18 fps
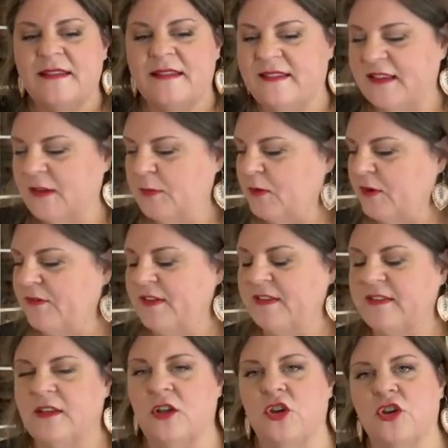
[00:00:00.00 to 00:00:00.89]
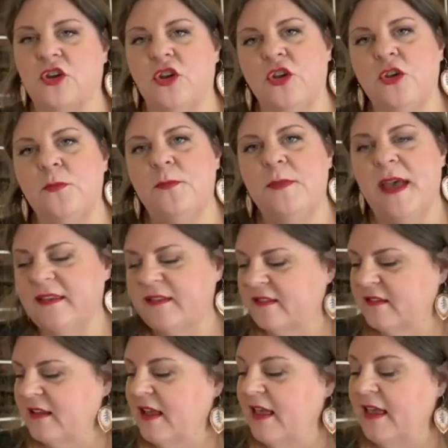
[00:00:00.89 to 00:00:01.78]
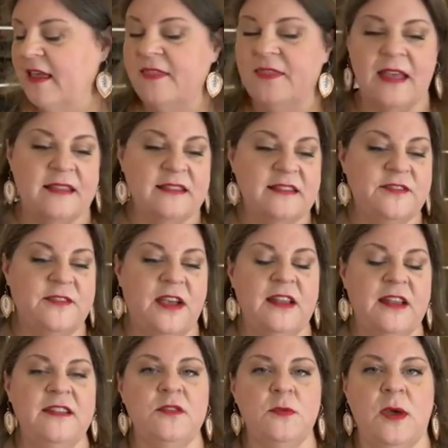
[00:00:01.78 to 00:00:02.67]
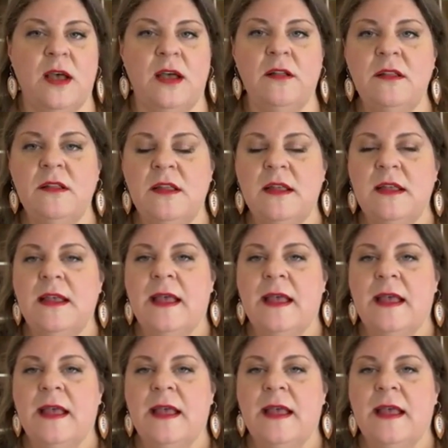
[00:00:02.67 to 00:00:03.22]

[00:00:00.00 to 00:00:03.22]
and see where it fits on your hoop best, that's fine as well.